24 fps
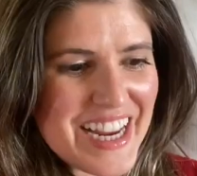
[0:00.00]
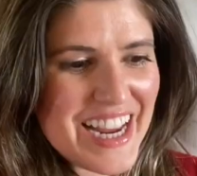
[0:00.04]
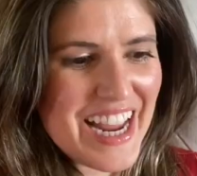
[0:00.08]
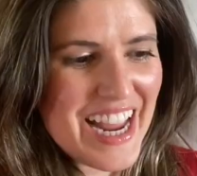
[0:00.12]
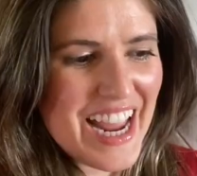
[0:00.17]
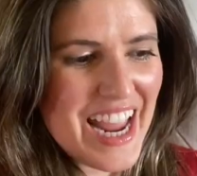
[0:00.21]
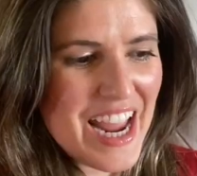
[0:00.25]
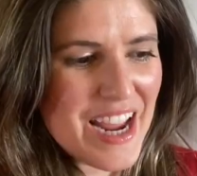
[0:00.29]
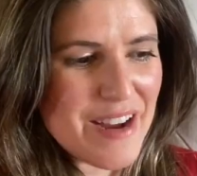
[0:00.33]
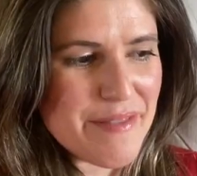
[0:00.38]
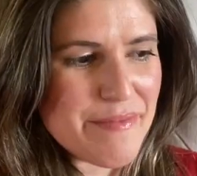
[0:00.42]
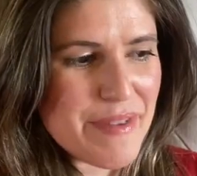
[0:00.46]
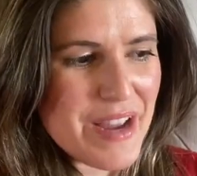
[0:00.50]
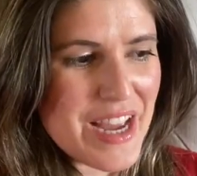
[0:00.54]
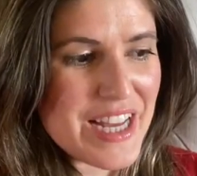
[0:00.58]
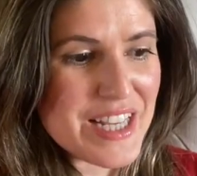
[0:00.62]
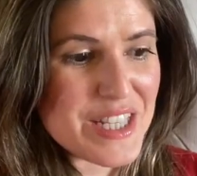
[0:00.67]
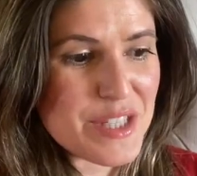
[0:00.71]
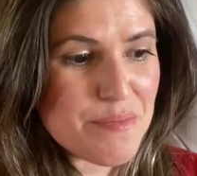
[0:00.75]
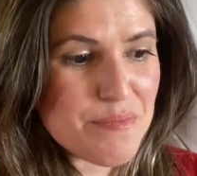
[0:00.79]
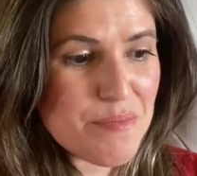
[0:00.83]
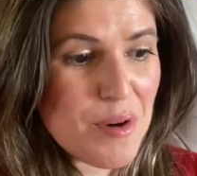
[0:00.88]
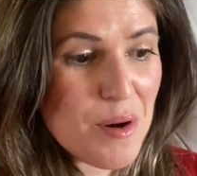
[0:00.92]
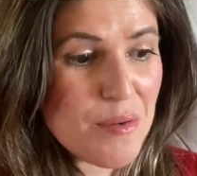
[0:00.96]
It's
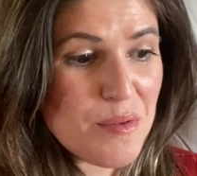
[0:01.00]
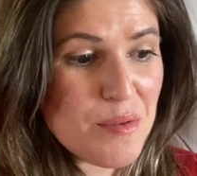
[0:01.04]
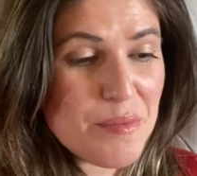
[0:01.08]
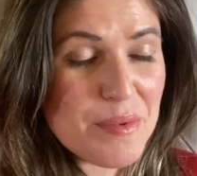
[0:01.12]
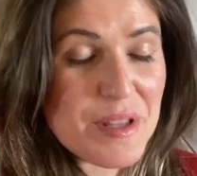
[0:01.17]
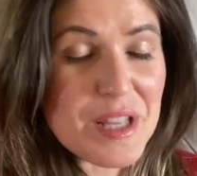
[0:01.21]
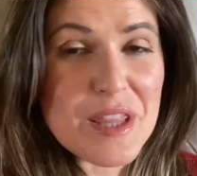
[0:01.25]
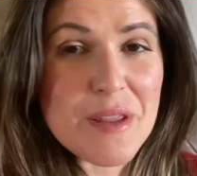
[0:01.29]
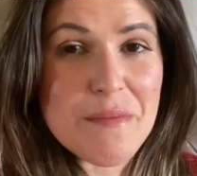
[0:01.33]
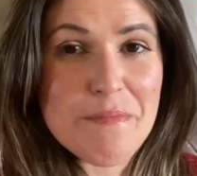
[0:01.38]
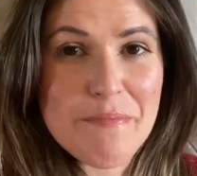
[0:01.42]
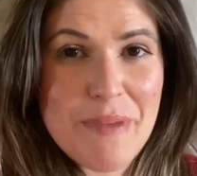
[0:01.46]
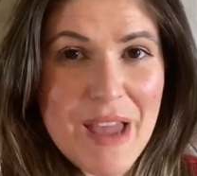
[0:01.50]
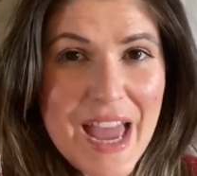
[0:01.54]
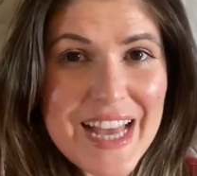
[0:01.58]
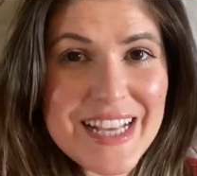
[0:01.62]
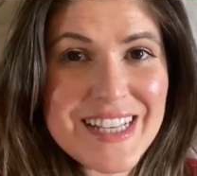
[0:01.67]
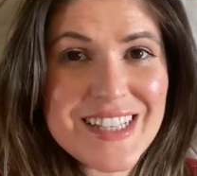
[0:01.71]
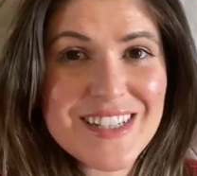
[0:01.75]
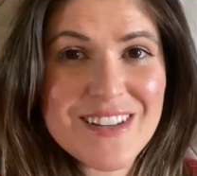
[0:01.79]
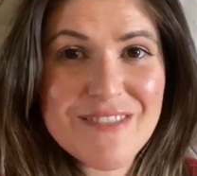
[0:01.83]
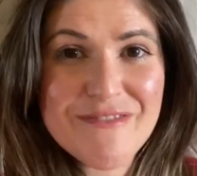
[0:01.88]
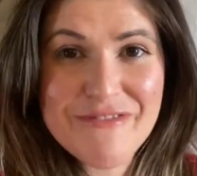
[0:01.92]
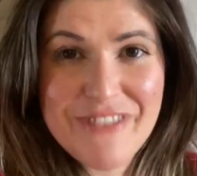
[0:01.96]
probably the
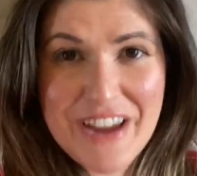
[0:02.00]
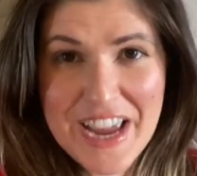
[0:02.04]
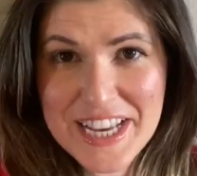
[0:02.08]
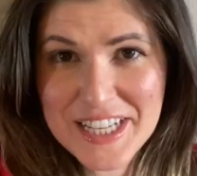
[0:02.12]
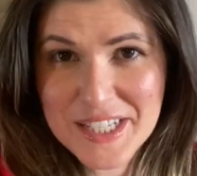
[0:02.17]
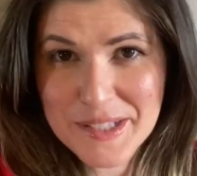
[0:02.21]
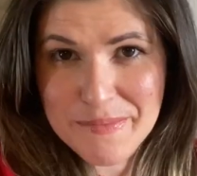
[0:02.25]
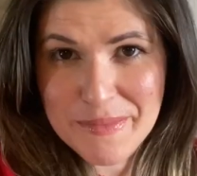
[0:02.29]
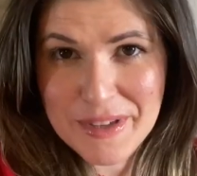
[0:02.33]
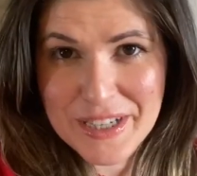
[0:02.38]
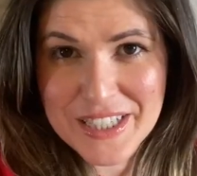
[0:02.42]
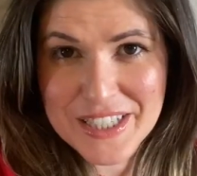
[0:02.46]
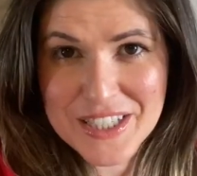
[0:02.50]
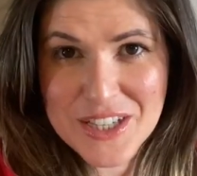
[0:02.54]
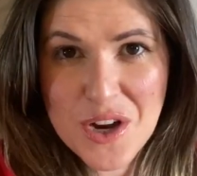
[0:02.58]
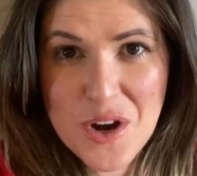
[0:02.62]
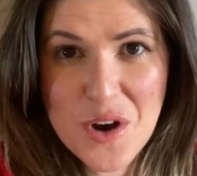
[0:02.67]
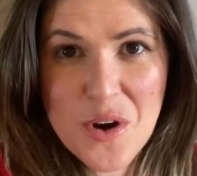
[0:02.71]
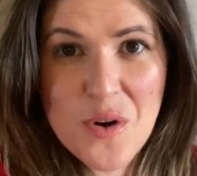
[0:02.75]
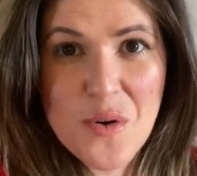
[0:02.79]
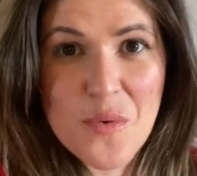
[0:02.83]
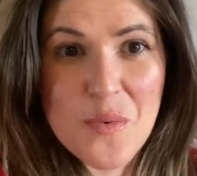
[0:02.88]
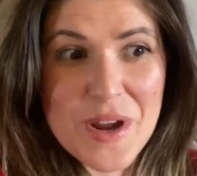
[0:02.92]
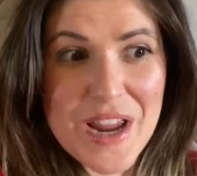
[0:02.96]
best investment
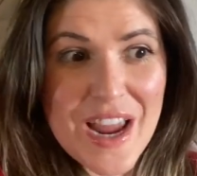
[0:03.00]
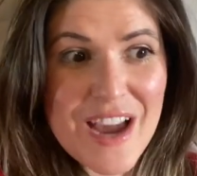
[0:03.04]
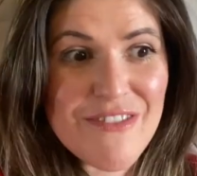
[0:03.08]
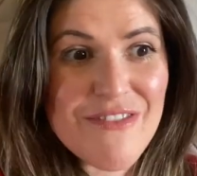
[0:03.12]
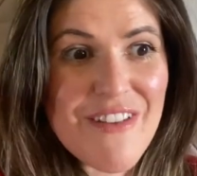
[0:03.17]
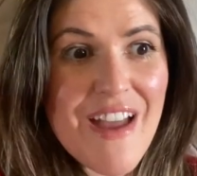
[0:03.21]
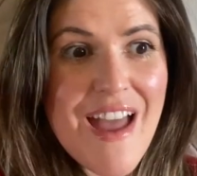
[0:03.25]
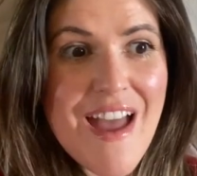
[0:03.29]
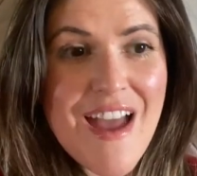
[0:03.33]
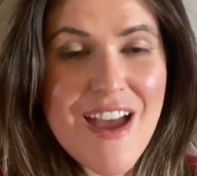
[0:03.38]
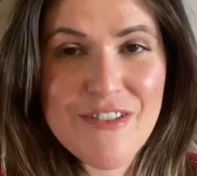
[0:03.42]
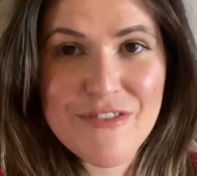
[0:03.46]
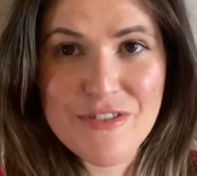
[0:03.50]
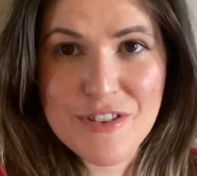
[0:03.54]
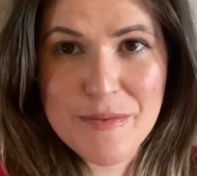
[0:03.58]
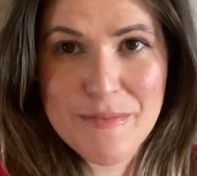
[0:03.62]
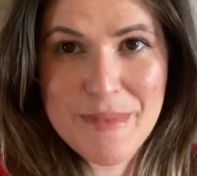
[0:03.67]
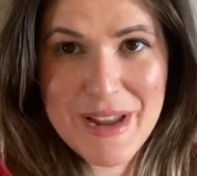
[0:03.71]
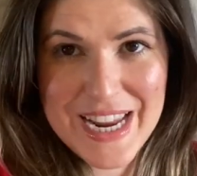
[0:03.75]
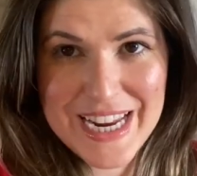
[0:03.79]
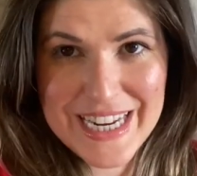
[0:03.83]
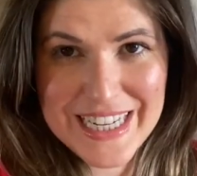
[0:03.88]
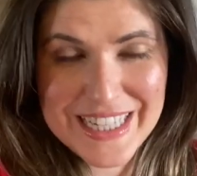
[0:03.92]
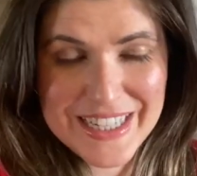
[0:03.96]
we have ever
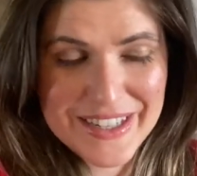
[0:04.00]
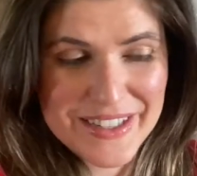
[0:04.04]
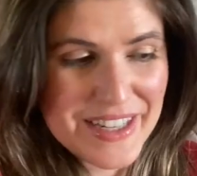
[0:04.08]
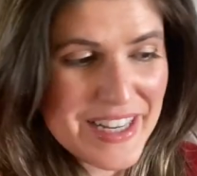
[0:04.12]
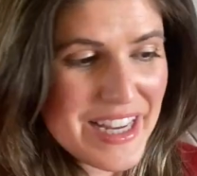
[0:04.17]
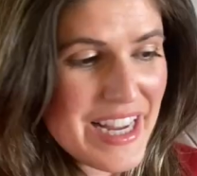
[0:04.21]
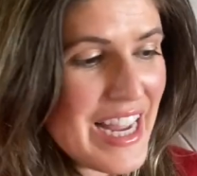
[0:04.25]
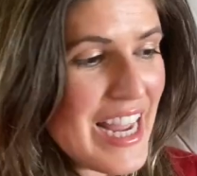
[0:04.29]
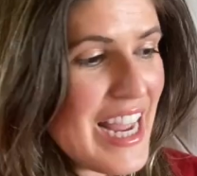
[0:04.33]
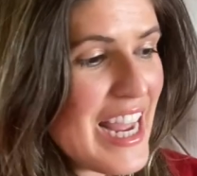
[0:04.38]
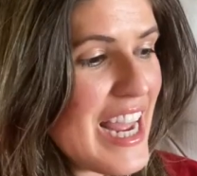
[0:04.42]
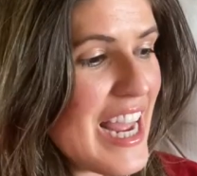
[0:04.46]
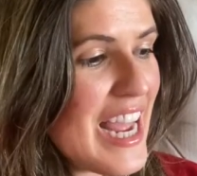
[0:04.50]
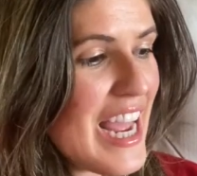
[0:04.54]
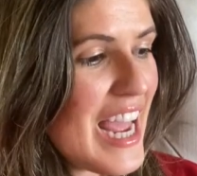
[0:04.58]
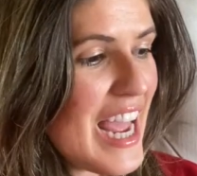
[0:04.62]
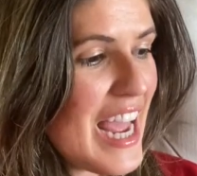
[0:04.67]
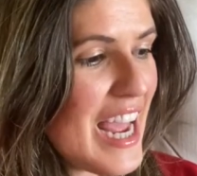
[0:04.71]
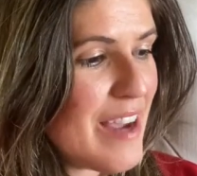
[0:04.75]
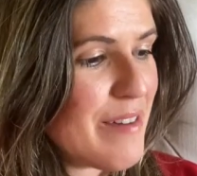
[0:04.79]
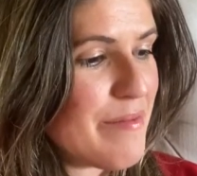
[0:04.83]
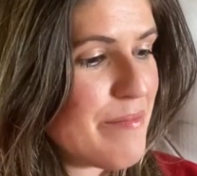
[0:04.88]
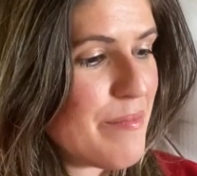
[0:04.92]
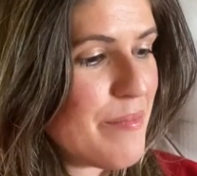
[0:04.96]
made.
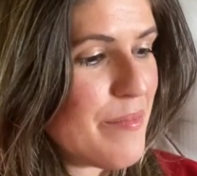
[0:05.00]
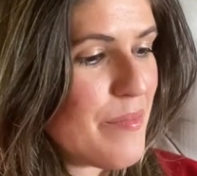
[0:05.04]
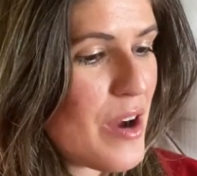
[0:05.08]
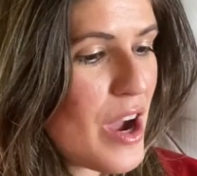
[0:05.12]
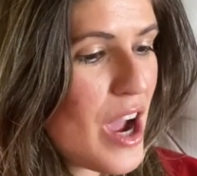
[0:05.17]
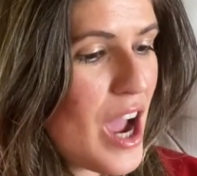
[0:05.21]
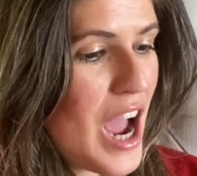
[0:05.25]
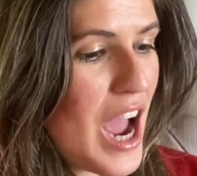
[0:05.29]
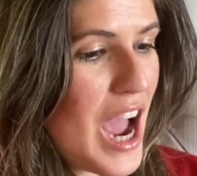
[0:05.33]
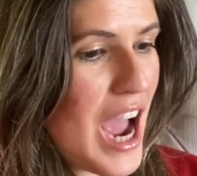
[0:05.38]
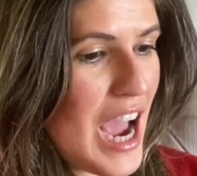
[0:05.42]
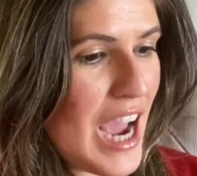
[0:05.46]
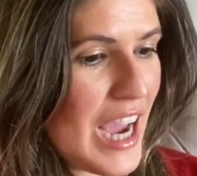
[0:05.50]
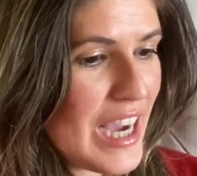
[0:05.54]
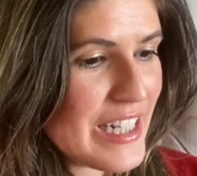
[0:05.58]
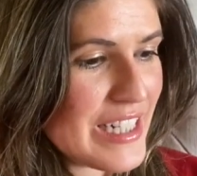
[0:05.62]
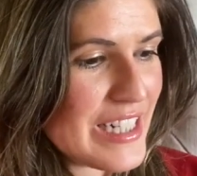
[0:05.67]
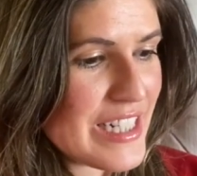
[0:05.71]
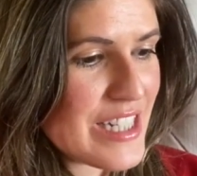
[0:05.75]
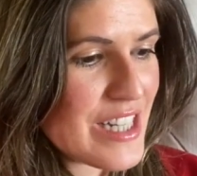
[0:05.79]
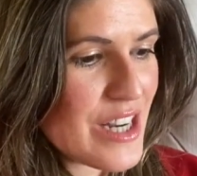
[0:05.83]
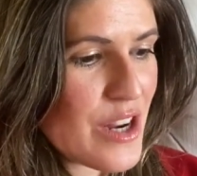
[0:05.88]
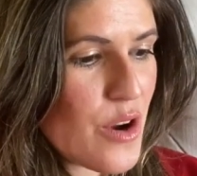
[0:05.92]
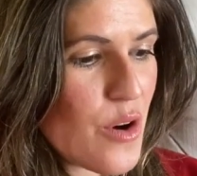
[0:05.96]

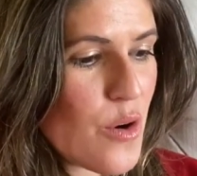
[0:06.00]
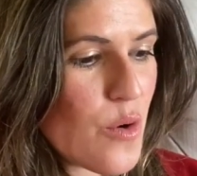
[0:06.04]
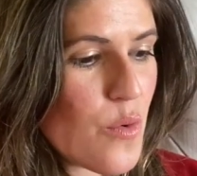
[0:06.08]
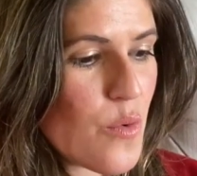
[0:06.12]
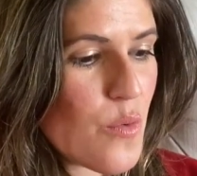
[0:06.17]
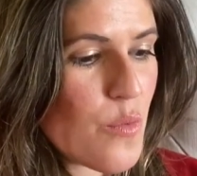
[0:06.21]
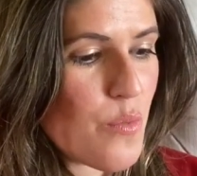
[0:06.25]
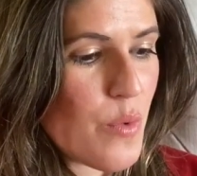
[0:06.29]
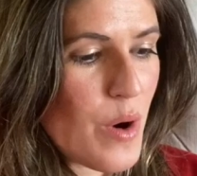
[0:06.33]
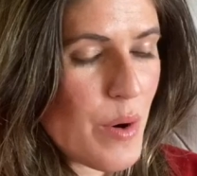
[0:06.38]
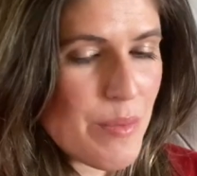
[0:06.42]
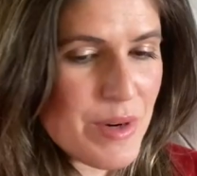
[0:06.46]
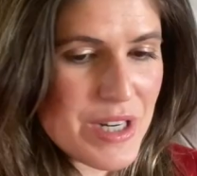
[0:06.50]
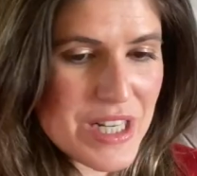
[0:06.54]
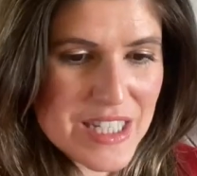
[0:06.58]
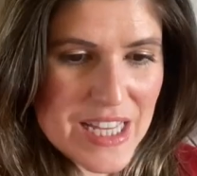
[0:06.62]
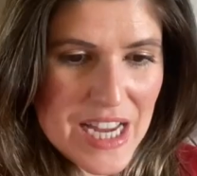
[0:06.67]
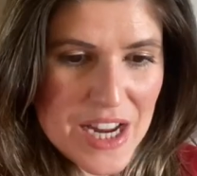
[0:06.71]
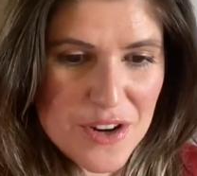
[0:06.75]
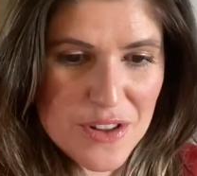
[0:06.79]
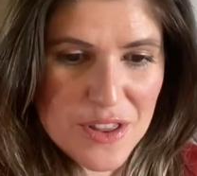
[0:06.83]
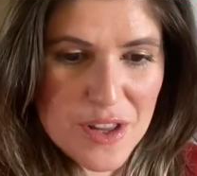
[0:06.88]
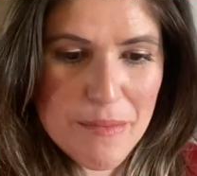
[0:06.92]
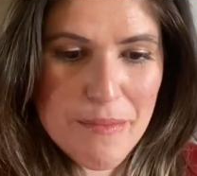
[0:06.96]
And when we
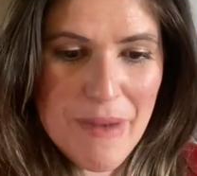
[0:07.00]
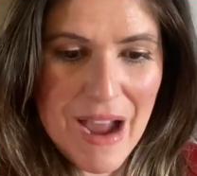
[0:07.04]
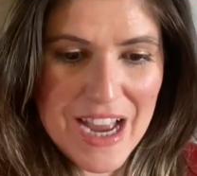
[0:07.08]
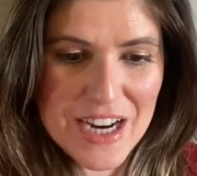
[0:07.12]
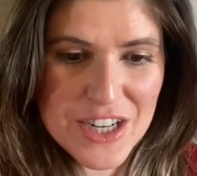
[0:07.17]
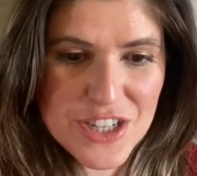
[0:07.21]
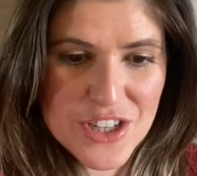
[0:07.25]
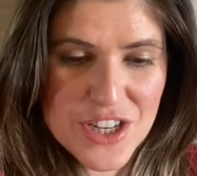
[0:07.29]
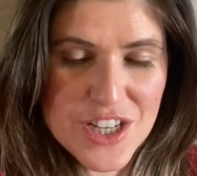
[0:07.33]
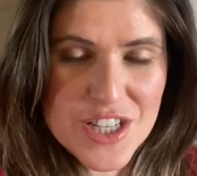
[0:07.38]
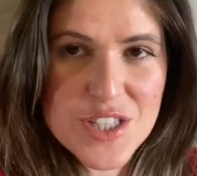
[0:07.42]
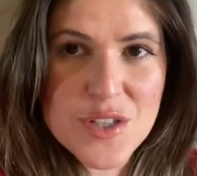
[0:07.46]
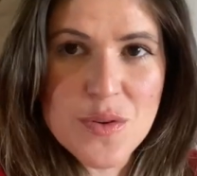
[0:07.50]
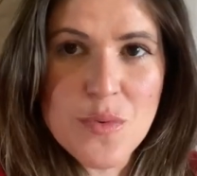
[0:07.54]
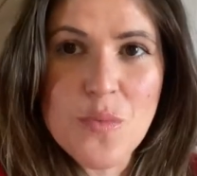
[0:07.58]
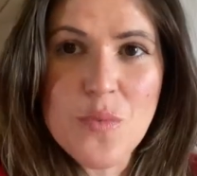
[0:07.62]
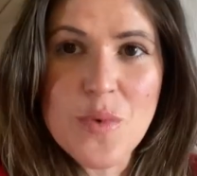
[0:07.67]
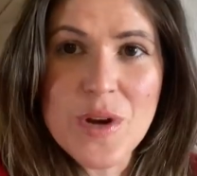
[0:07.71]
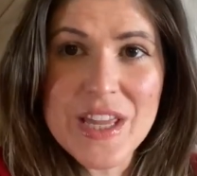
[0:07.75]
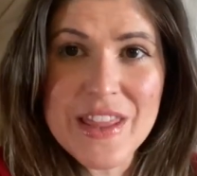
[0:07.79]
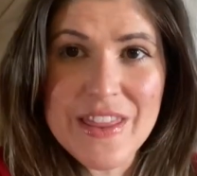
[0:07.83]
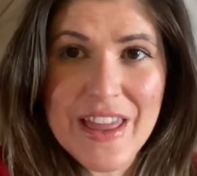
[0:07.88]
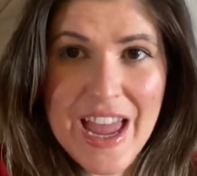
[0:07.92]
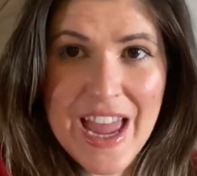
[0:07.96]
decided on the mattress,
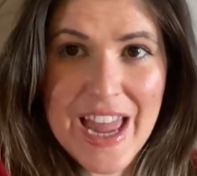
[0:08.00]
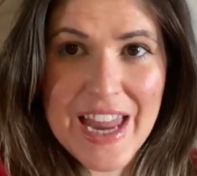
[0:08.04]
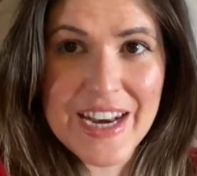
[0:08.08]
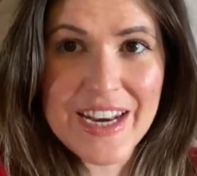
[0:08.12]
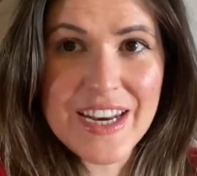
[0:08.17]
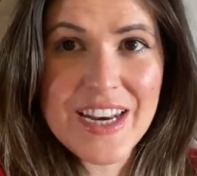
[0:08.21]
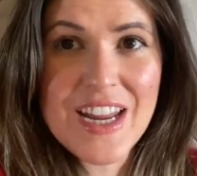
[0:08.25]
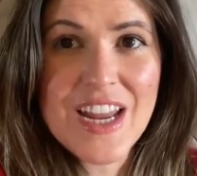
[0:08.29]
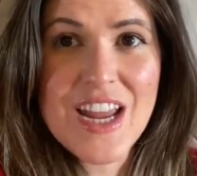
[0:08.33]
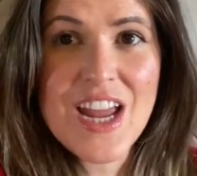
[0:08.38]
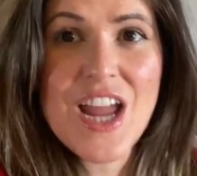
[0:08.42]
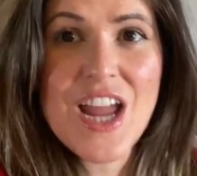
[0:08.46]
we then